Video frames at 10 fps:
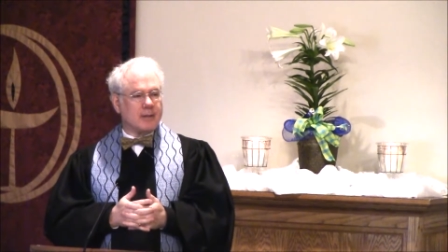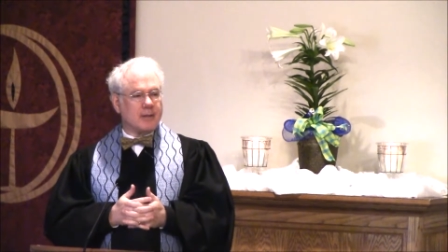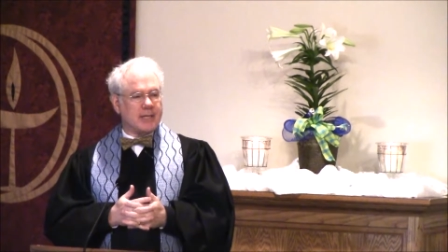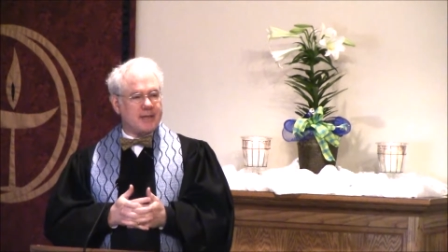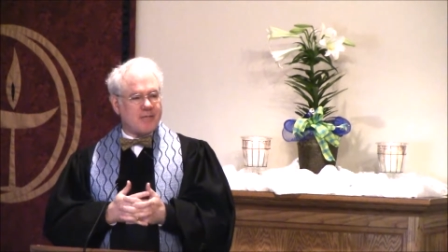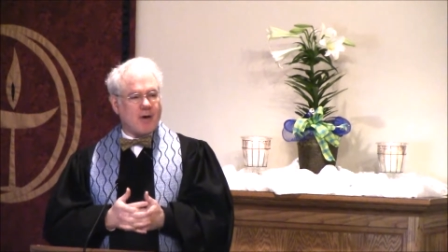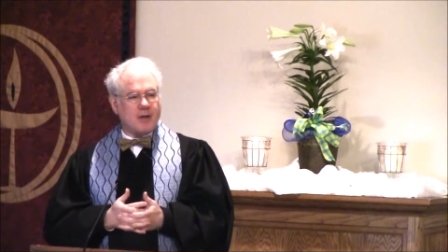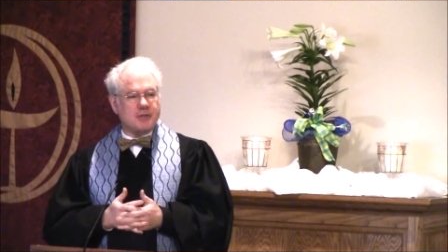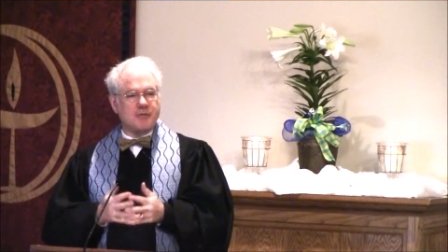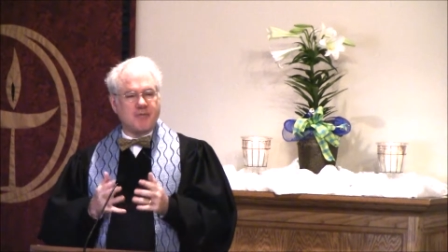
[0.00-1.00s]
leave
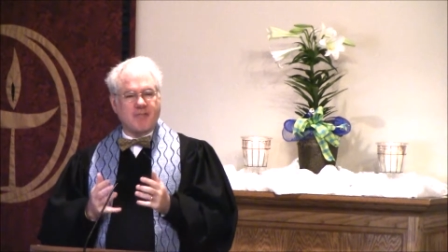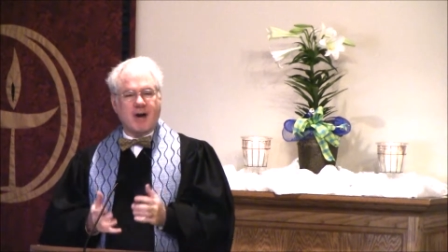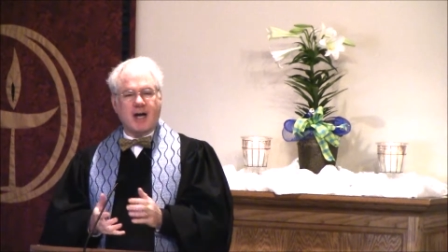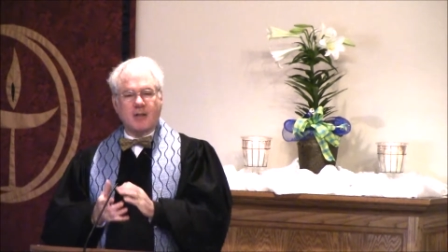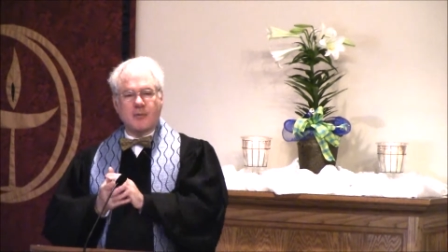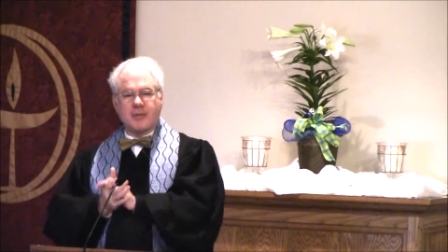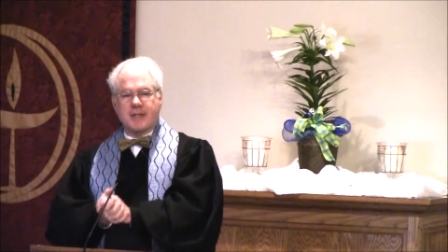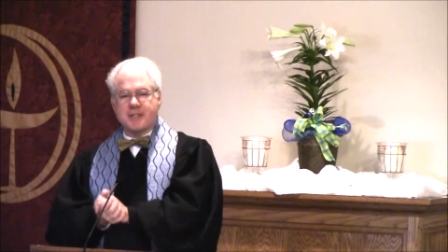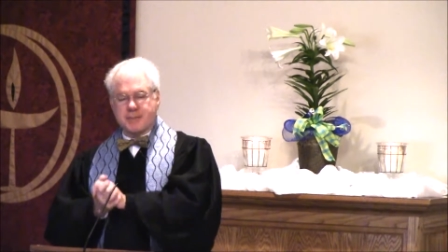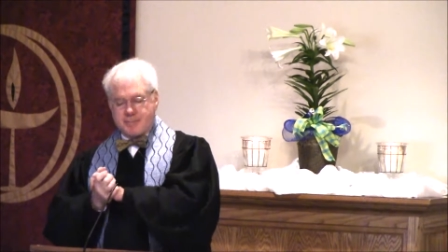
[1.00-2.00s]
all to follow
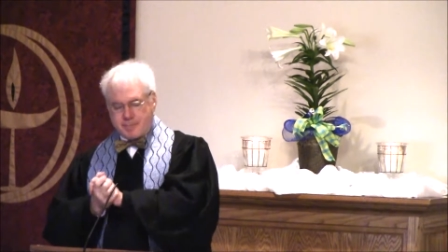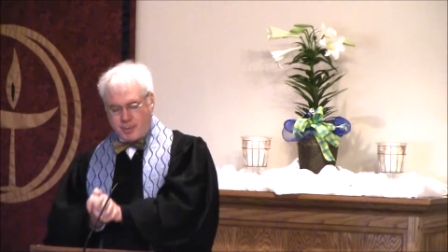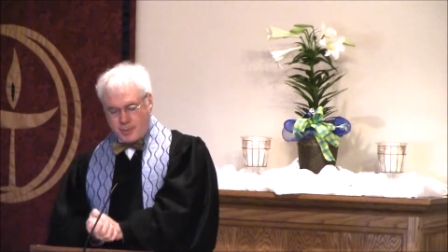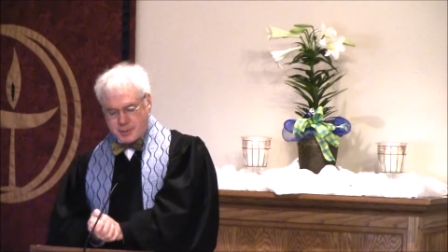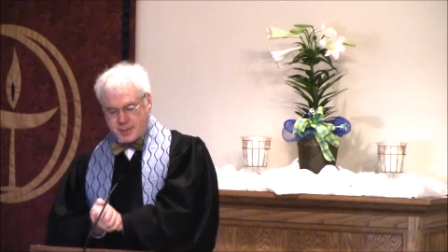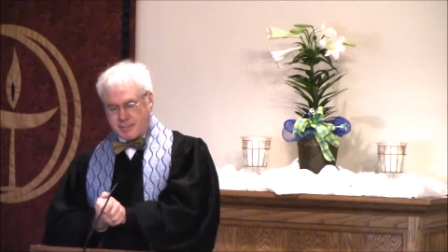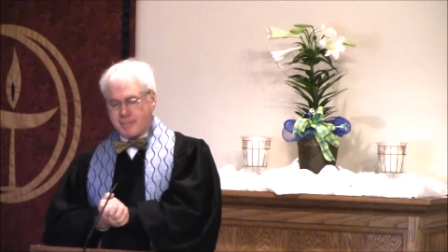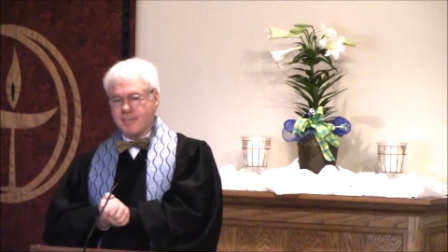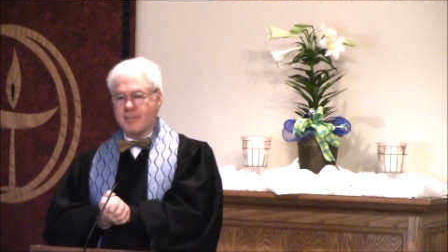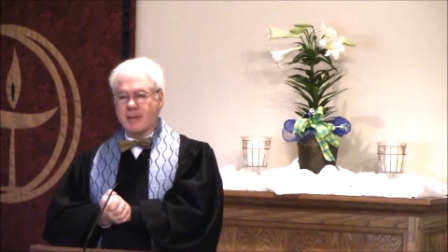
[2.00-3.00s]
this person